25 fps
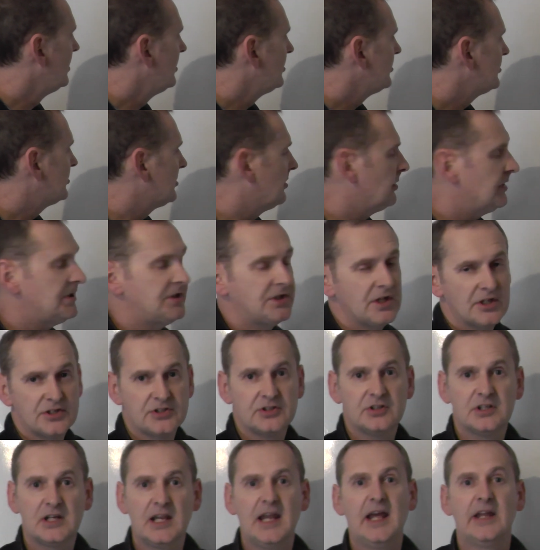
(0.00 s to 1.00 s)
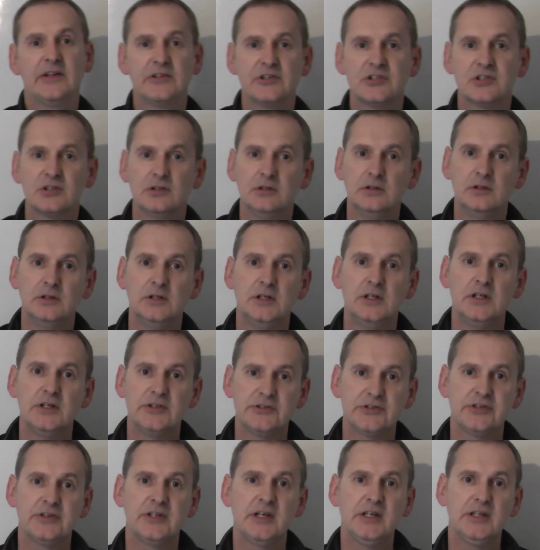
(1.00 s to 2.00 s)
so it doesn't cancel.
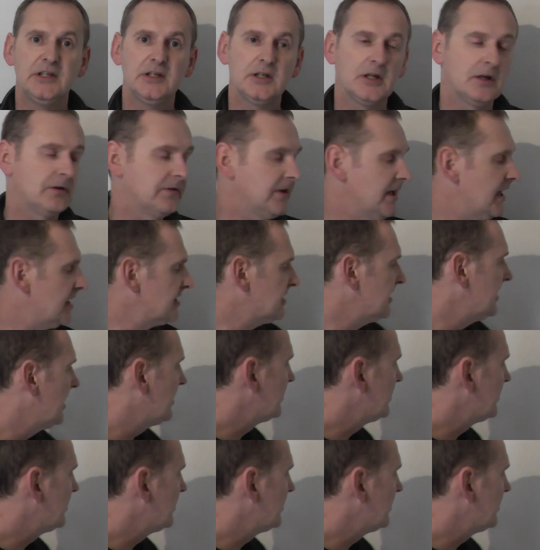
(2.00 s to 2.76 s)
So there you go, there's the